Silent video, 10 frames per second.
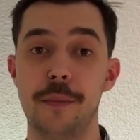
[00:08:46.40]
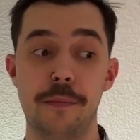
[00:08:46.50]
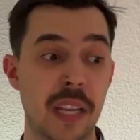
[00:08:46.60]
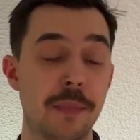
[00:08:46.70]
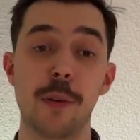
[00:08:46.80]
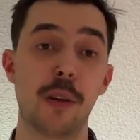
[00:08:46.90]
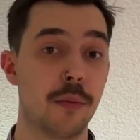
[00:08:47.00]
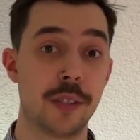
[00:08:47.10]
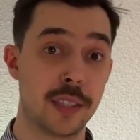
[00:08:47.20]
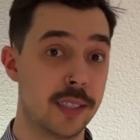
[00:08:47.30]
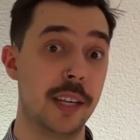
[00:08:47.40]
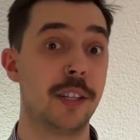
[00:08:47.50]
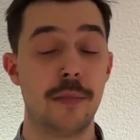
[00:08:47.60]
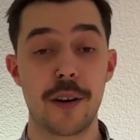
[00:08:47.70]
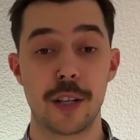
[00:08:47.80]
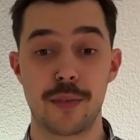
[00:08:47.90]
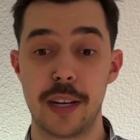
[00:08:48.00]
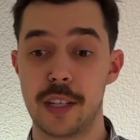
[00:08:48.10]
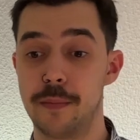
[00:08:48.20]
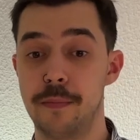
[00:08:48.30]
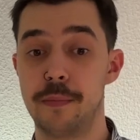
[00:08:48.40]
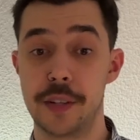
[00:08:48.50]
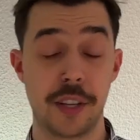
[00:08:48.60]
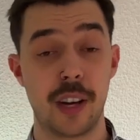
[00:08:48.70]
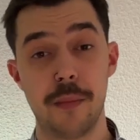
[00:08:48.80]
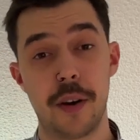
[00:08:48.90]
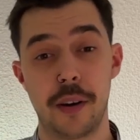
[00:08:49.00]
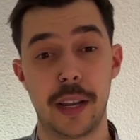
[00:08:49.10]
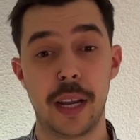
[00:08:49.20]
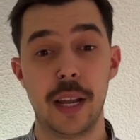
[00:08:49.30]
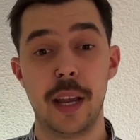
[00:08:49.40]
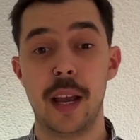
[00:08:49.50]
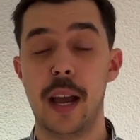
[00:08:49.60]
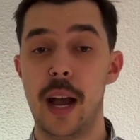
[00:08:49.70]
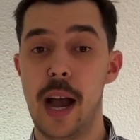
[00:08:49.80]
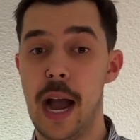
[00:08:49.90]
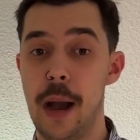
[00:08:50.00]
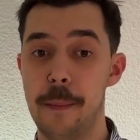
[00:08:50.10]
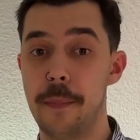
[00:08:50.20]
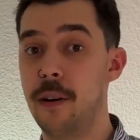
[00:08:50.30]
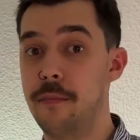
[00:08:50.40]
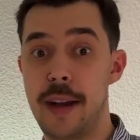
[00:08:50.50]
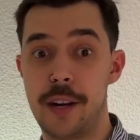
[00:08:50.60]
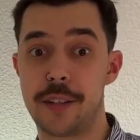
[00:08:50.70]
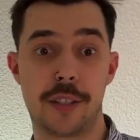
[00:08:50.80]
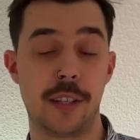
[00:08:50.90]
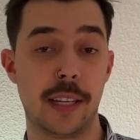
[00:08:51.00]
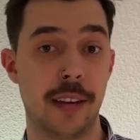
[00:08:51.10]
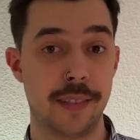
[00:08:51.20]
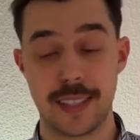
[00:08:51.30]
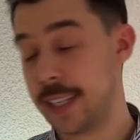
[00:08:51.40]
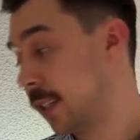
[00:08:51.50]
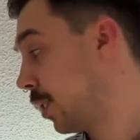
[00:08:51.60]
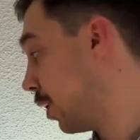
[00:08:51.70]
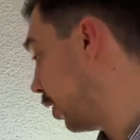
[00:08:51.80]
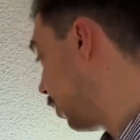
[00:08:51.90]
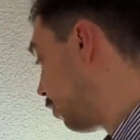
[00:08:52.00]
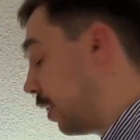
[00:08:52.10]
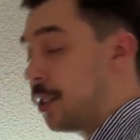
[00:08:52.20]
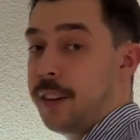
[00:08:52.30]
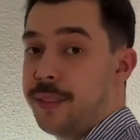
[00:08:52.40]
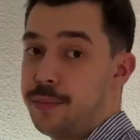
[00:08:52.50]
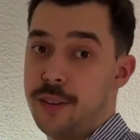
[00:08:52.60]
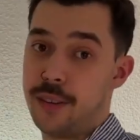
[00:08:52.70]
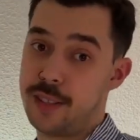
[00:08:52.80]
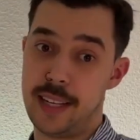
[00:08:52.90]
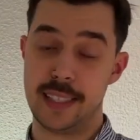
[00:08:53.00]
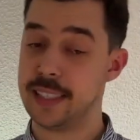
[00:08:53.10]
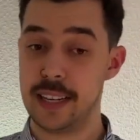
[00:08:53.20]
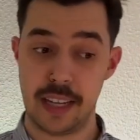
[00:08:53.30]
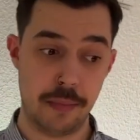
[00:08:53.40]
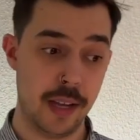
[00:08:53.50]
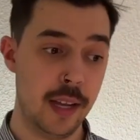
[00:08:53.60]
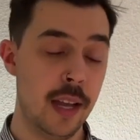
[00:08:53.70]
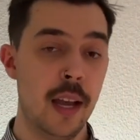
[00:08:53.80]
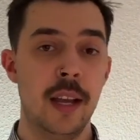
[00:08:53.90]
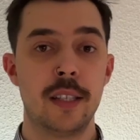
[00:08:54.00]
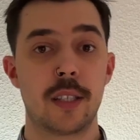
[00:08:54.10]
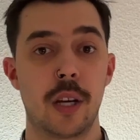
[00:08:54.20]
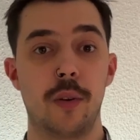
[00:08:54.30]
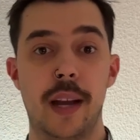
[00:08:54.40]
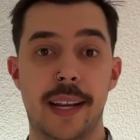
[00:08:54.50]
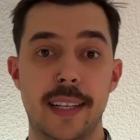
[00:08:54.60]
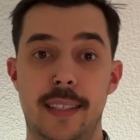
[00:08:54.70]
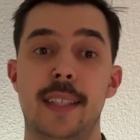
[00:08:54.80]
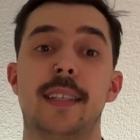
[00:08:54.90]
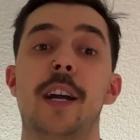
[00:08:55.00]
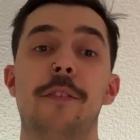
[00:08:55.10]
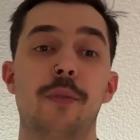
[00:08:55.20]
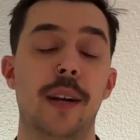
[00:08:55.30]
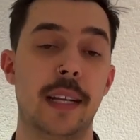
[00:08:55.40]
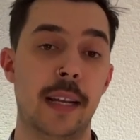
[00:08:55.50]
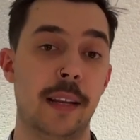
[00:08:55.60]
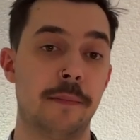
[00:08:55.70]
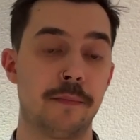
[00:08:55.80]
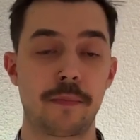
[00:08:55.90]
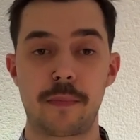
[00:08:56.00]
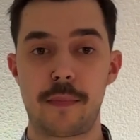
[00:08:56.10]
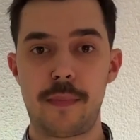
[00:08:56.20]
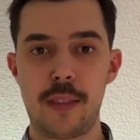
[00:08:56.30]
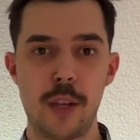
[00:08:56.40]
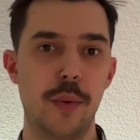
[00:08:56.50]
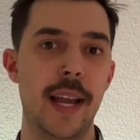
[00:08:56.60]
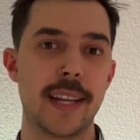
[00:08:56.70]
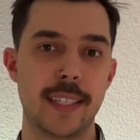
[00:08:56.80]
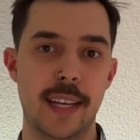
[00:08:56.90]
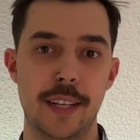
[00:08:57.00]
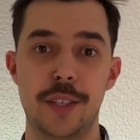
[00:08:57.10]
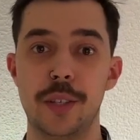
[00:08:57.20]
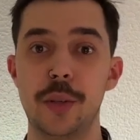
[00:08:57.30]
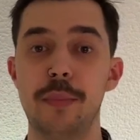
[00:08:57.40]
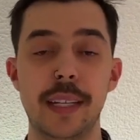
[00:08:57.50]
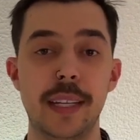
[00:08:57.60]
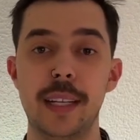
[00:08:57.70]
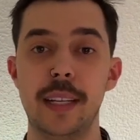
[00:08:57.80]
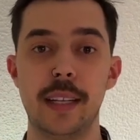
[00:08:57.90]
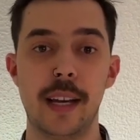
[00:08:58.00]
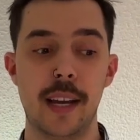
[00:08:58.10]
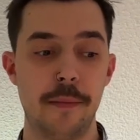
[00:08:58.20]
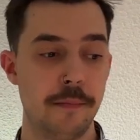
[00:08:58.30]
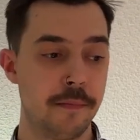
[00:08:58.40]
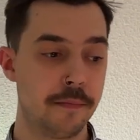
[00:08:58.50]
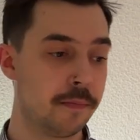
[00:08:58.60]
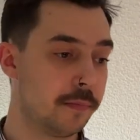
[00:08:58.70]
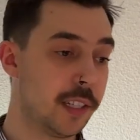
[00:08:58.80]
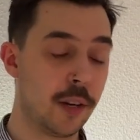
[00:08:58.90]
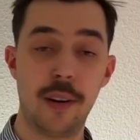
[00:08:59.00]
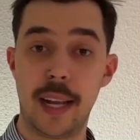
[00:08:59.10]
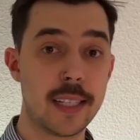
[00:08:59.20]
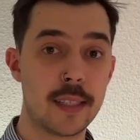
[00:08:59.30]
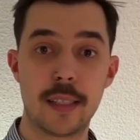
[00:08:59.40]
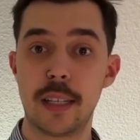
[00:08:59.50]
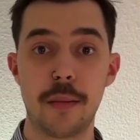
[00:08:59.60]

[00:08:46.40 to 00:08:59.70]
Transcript: people will want to start their models, right? They're good at modeling, but might not necessarily have the skills to print off the products and sell them. So I guess that's kind of why I decided to be licensing the